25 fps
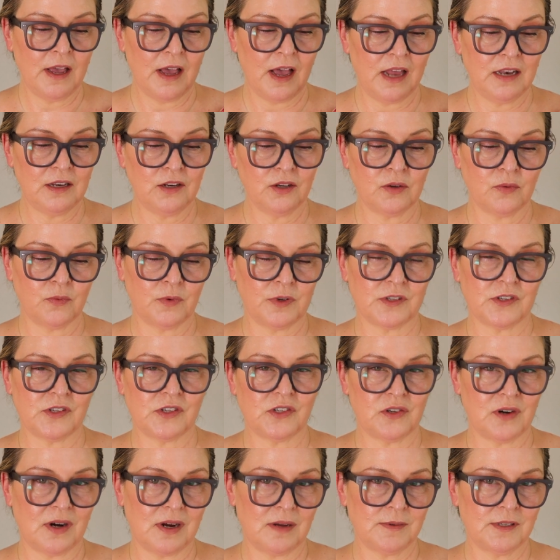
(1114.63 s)
I look at where the
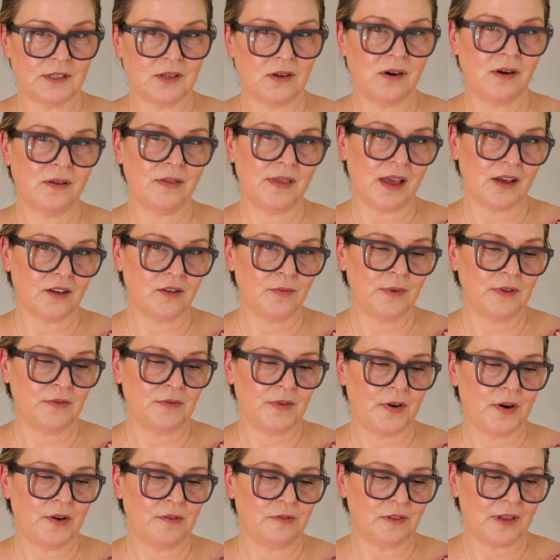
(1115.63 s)
straps are, that could be
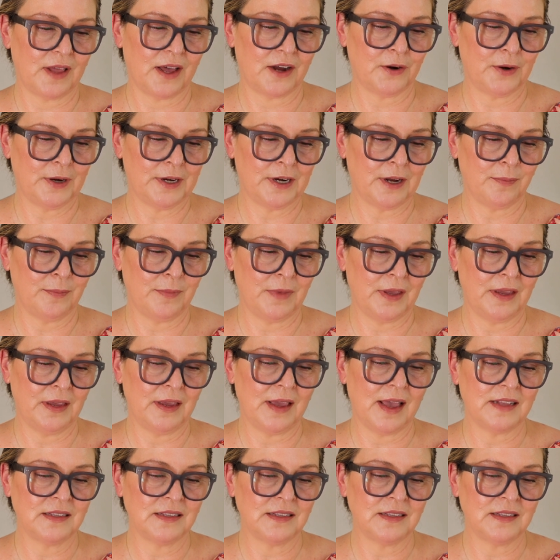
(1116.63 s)
very flattering on me.